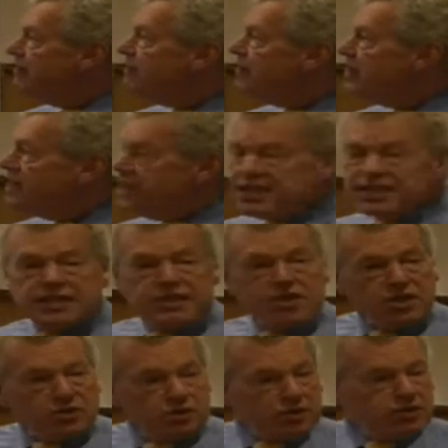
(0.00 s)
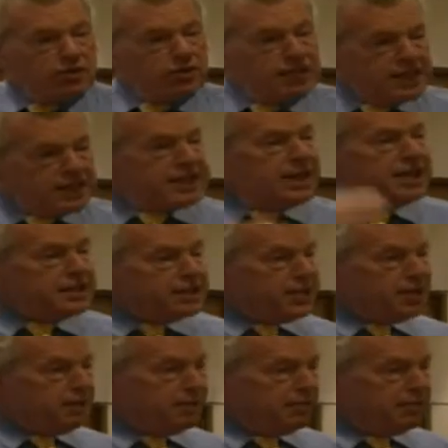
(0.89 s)
very easy because we've already done
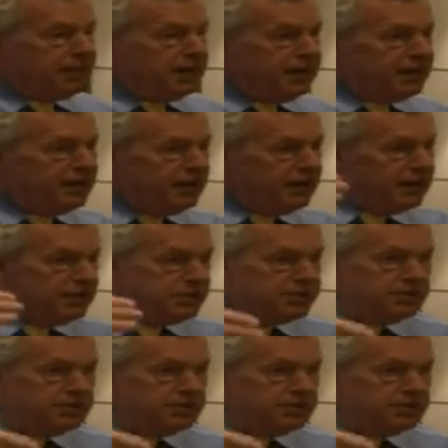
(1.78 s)
dopamine in its